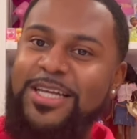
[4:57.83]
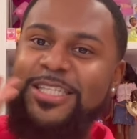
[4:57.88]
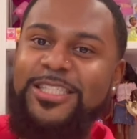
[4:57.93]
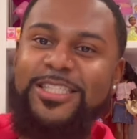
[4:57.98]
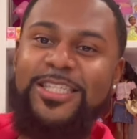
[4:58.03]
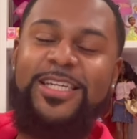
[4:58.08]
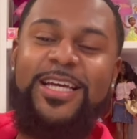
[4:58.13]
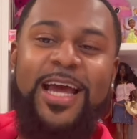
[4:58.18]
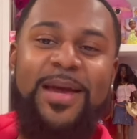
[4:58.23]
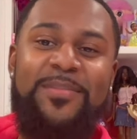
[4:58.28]

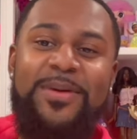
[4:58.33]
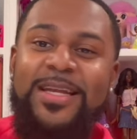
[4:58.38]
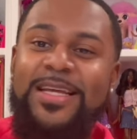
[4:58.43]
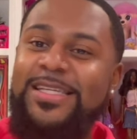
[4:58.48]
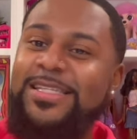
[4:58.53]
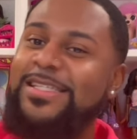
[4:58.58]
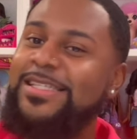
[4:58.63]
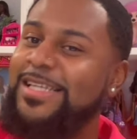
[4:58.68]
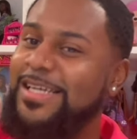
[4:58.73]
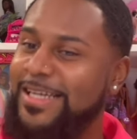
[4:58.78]
She came in
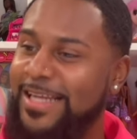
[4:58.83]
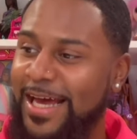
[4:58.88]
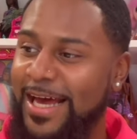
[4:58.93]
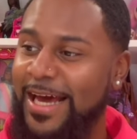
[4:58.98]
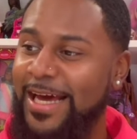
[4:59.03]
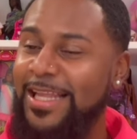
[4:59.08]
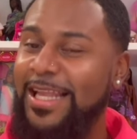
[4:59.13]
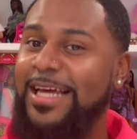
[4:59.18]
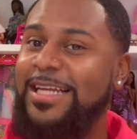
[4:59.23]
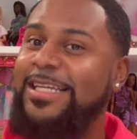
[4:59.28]
this
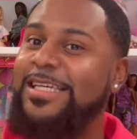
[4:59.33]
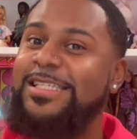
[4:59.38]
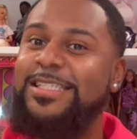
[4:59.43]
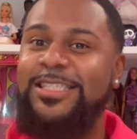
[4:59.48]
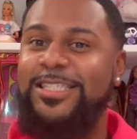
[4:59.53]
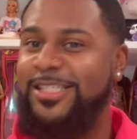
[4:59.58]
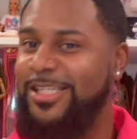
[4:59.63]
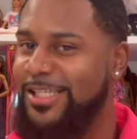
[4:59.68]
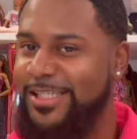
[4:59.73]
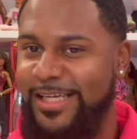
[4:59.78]
today. Like this
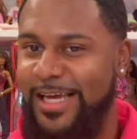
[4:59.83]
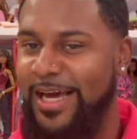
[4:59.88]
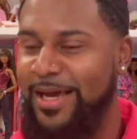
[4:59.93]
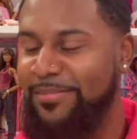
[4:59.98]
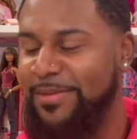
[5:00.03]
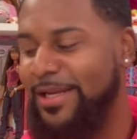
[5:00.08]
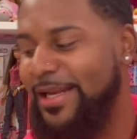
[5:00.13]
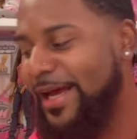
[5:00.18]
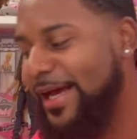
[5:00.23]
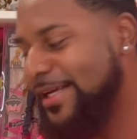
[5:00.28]
just
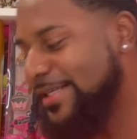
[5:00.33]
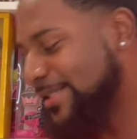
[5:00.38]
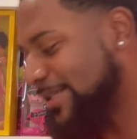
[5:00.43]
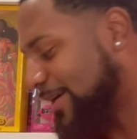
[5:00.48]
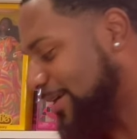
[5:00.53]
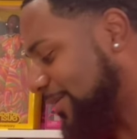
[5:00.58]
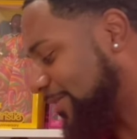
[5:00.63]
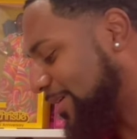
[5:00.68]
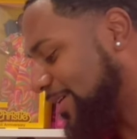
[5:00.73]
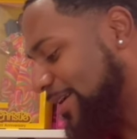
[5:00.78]
came today.
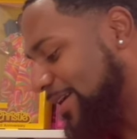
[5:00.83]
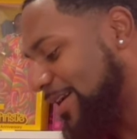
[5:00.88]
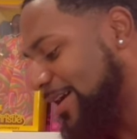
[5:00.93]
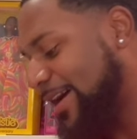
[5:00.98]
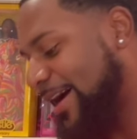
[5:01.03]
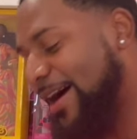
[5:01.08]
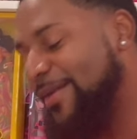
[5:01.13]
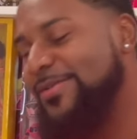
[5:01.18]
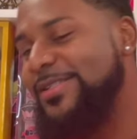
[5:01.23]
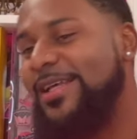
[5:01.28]
So
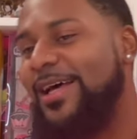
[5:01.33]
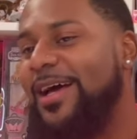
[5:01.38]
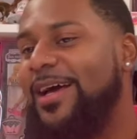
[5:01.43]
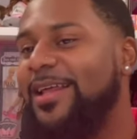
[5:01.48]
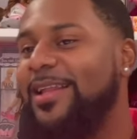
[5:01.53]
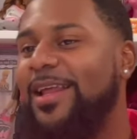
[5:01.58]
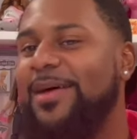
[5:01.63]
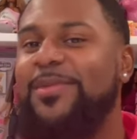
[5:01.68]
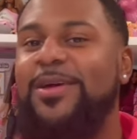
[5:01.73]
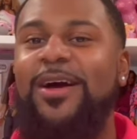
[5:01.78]
I was like,
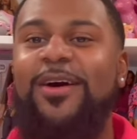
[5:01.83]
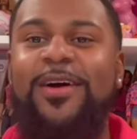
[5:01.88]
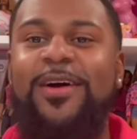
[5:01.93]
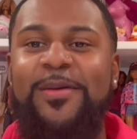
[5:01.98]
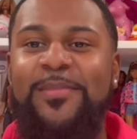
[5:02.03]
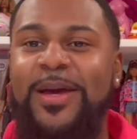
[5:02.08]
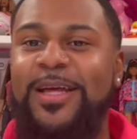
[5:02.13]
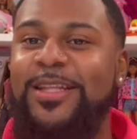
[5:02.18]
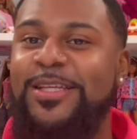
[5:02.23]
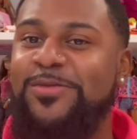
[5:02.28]
let me go
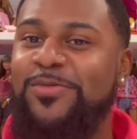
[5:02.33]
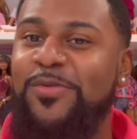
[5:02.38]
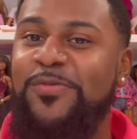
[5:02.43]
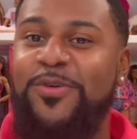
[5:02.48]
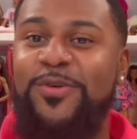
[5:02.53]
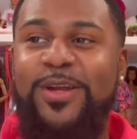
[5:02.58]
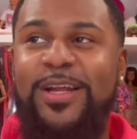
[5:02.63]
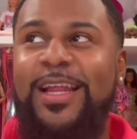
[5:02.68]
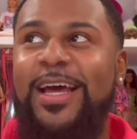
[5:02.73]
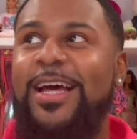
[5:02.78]
make this
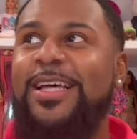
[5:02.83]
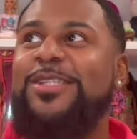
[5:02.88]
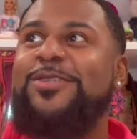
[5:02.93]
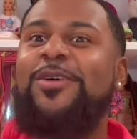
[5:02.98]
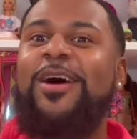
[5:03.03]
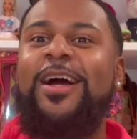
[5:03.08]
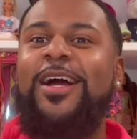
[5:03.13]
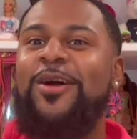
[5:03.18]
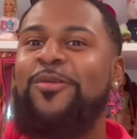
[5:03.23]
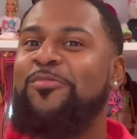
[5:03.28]
review today so
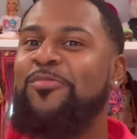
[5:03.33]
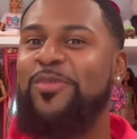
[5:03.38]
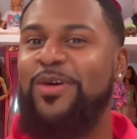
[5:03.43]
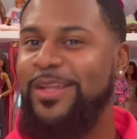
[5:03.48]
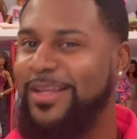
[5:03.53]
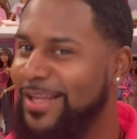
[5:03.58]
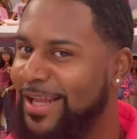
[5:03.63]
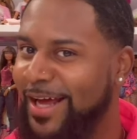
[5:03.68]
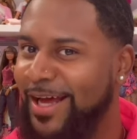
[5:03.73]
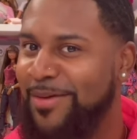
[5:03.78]
I can
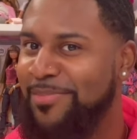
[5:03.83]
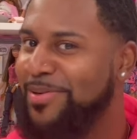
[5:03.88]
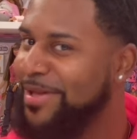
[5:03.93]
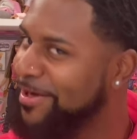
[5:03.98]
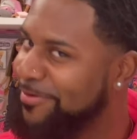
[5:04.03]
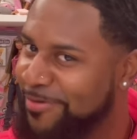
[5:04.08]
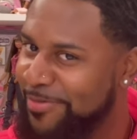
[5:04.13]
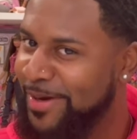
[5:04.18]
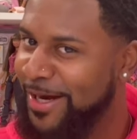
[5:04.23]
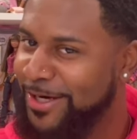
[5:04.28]
really like play
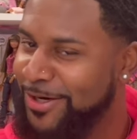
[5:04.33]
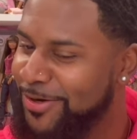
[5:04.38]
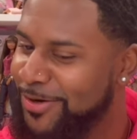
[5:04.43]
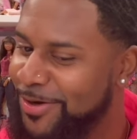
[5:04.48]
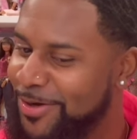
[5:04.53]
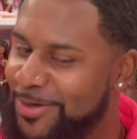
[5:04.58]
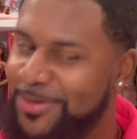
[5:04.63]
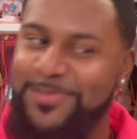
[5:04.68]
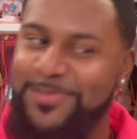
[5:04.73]
with my doll,